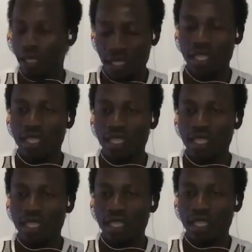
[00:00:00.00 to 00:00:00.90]
It's
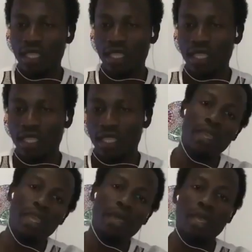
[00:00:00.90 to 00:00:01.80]
also
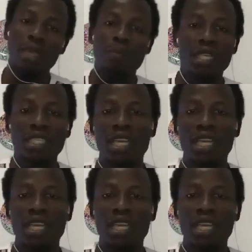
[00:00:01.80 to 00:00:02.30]
a big